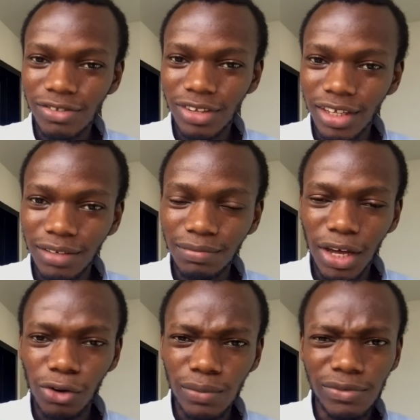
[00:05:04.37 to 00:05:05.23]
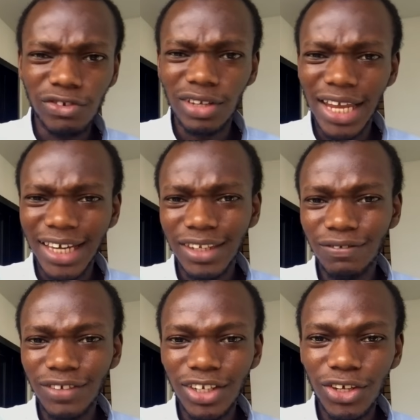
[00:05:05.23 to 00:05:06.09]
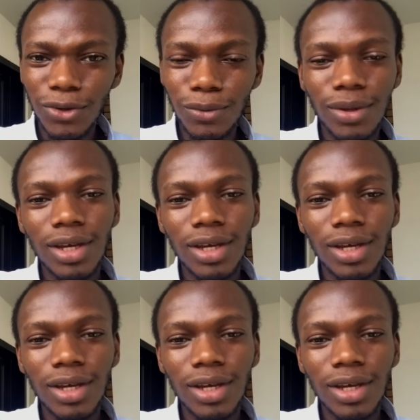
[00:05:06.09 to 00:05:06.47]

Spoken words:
guys today. I hope you liked the video.